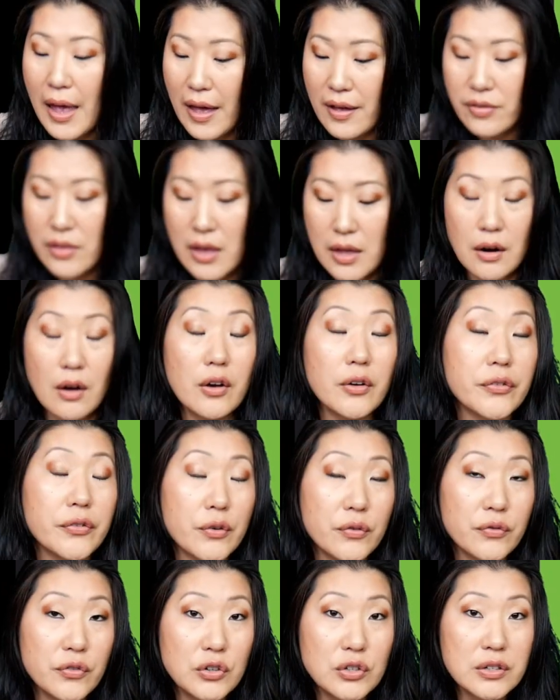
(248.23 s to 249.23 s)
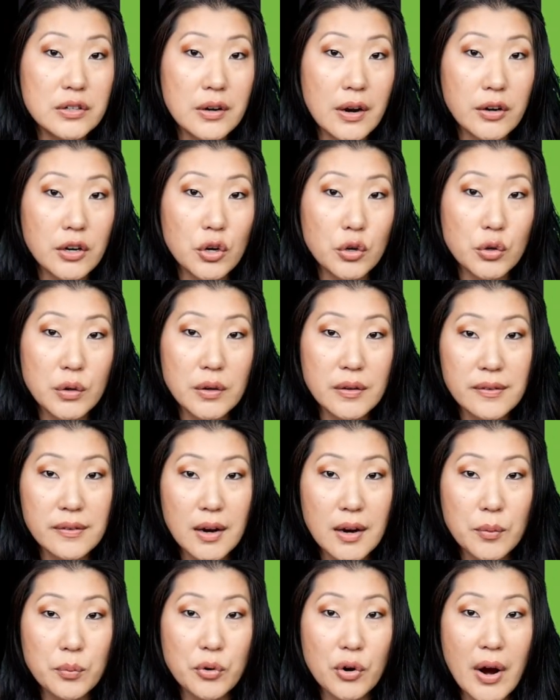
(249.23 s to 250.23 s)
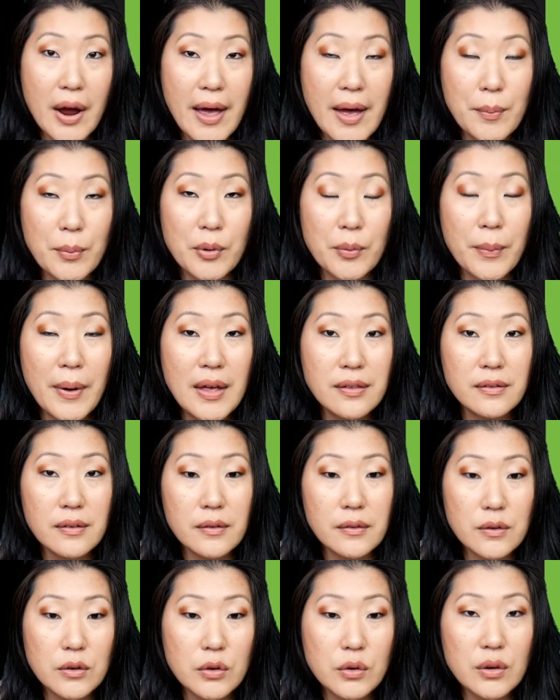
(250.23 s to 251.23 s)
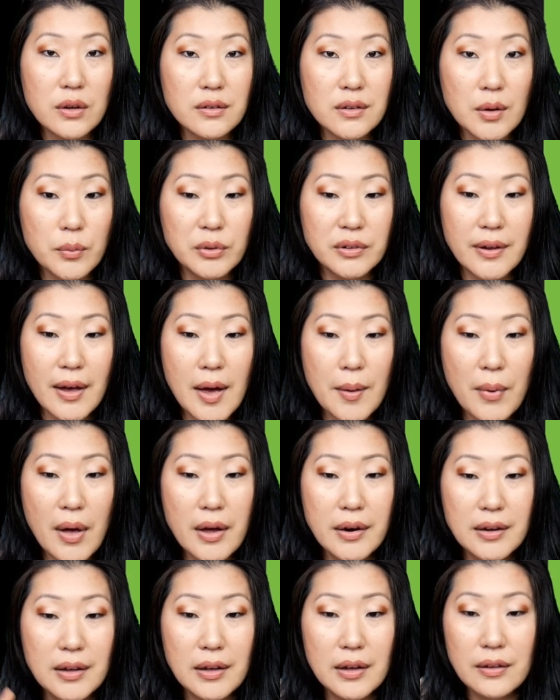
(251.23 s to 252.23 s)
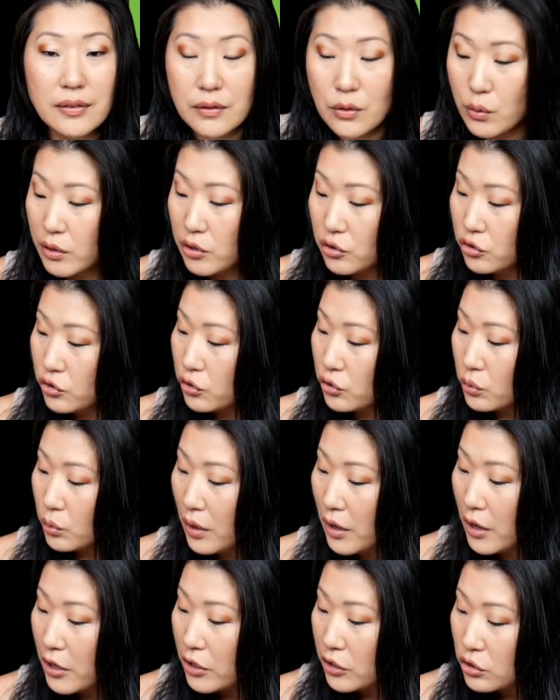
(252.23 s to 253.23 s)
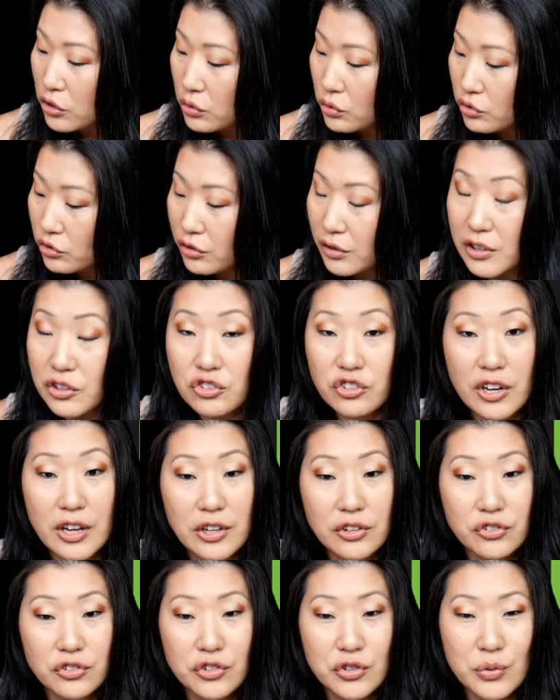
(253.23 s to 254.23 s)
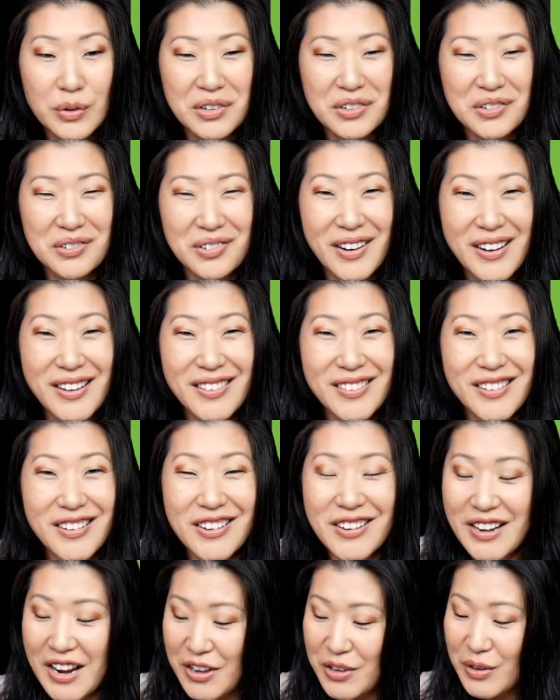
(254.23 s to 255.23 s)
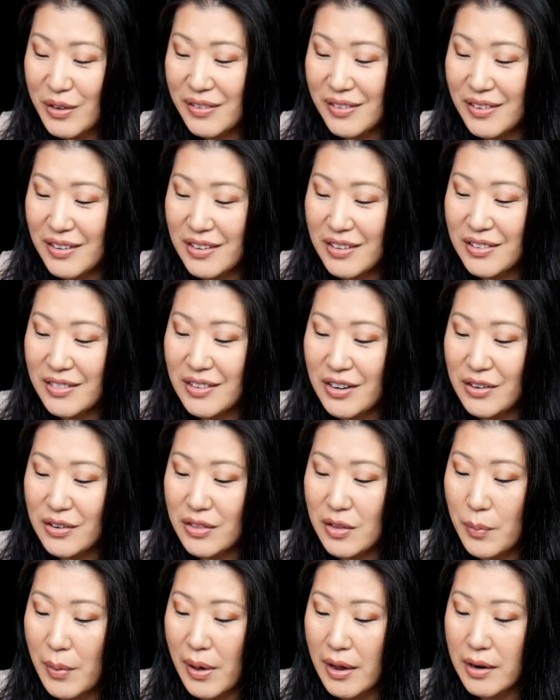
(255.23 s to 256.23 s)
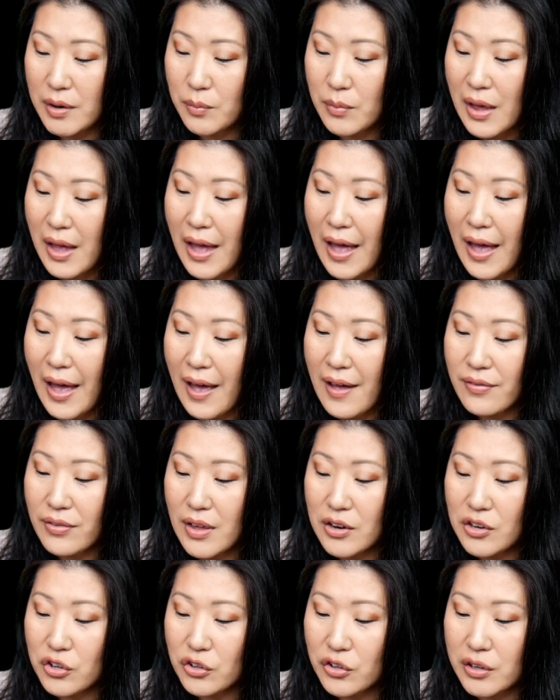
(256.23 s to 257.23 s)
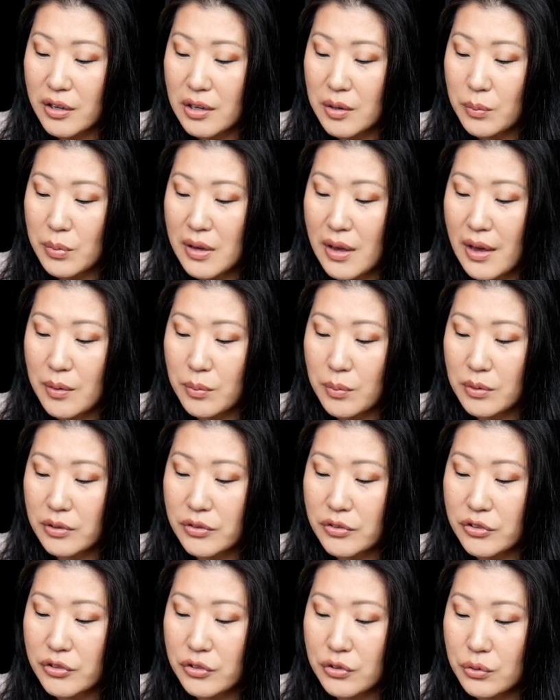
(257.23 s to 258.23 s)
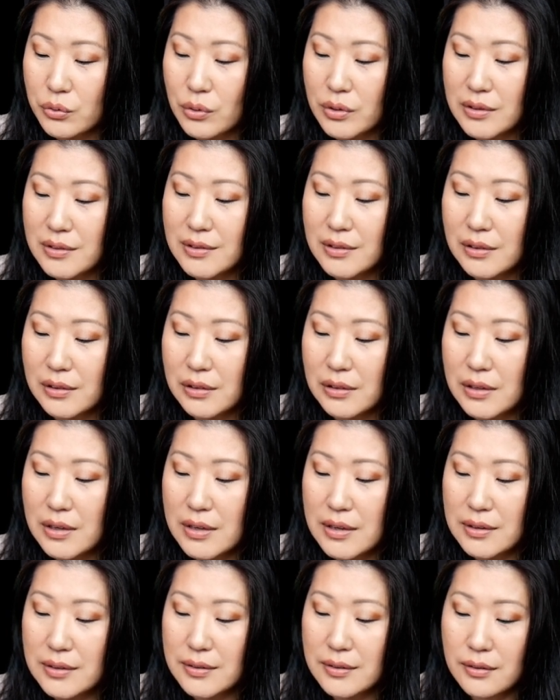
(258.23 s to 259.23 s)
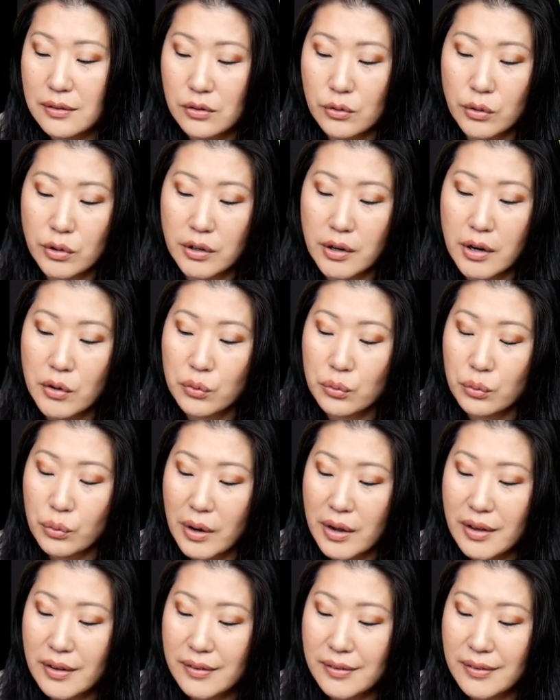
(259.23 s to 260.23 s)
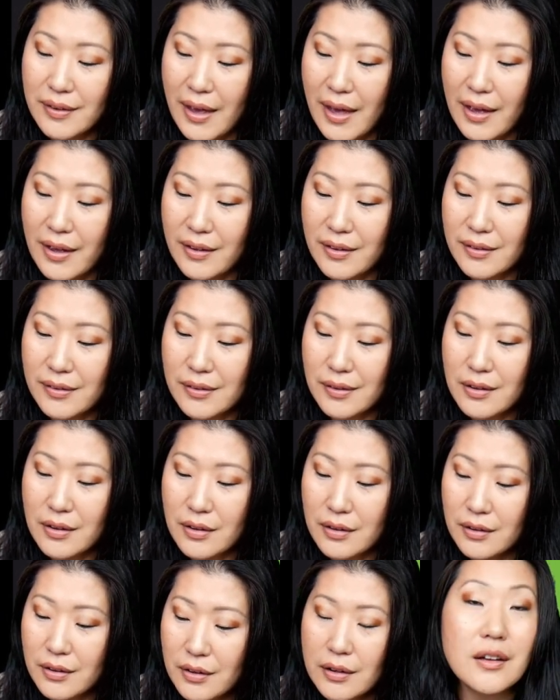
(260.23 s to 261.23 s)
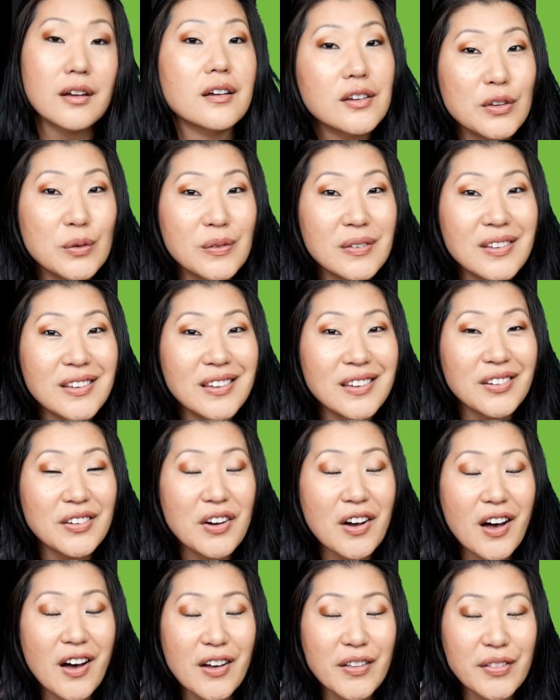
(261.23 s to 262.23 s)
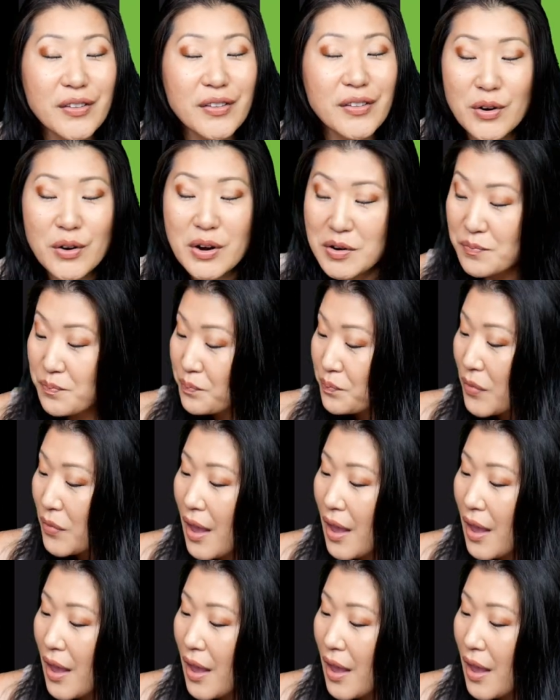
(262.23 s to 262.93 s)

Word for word: And then also if you did not know, you can set up your Apple Pencil so you can double tap on it. It's going to usually change to an eraser. Now you can see there in the bottom. And then you're going to be able to delete or erase as you see on the screen.